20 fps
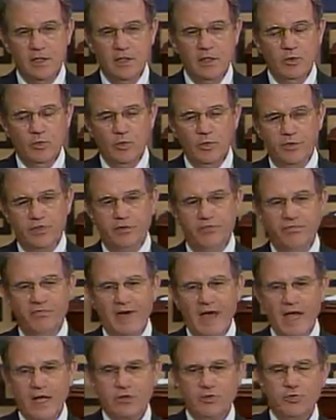with the
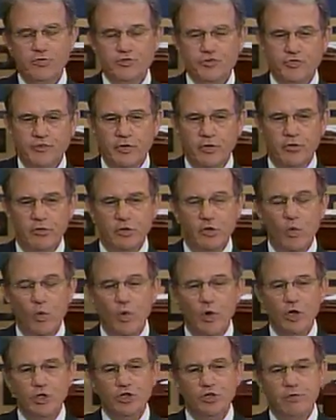factors that are
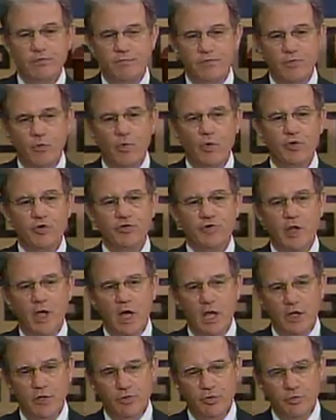going to force
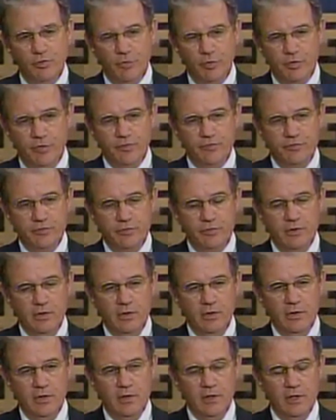Honduras
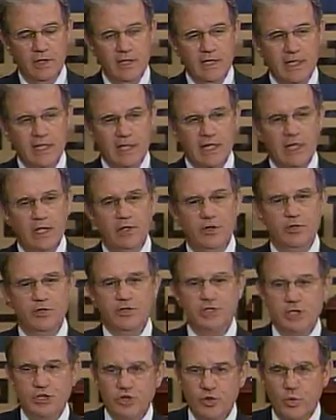into a
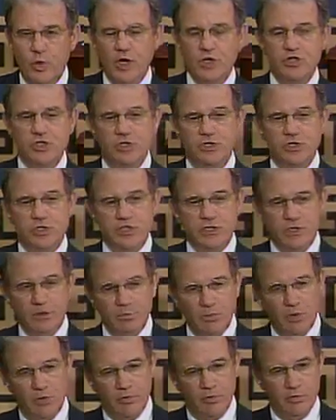situation
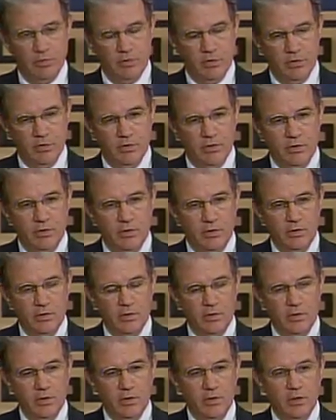similar
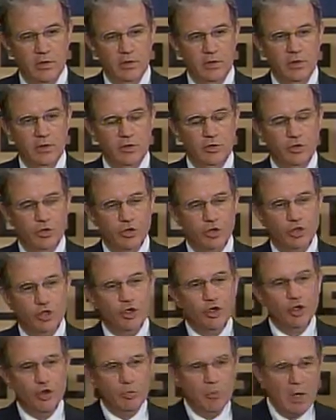to
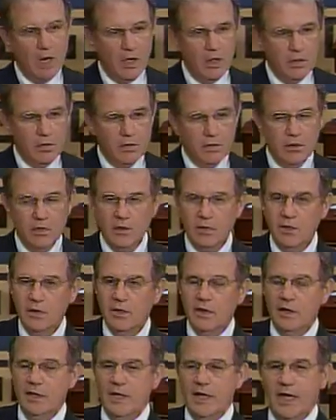Cuba
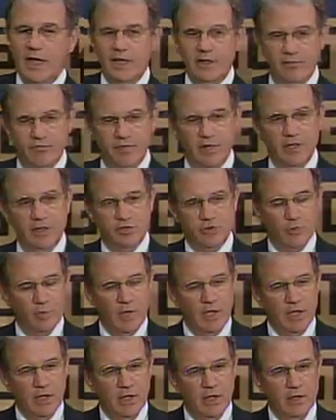and
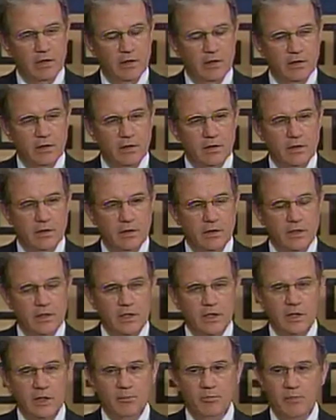Venezuela
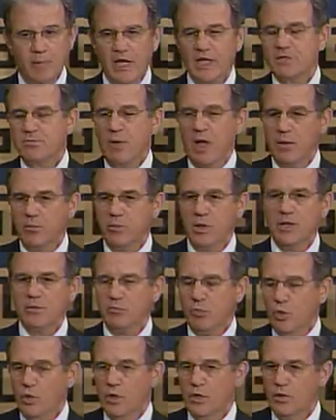makes my blood
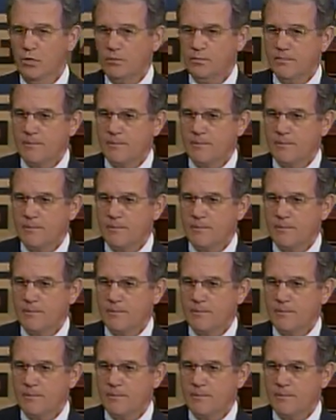boil.